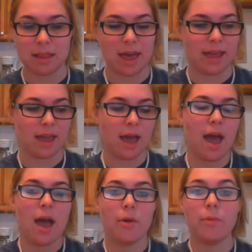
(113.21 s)
Like,
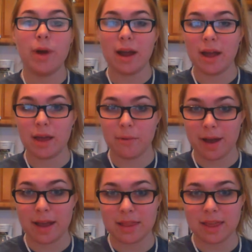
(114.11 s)
Where I,
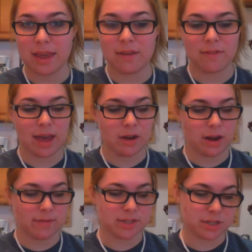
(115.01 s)
where I live, I
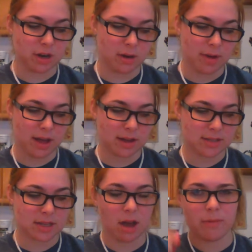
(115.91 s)
don't have a
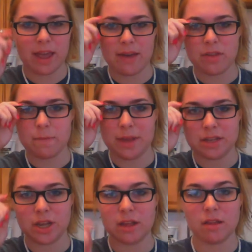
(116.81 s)
Starbucks. All we have is P
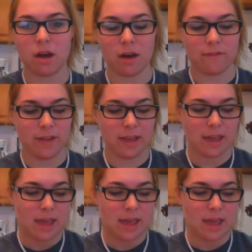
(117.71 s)
J's coffee,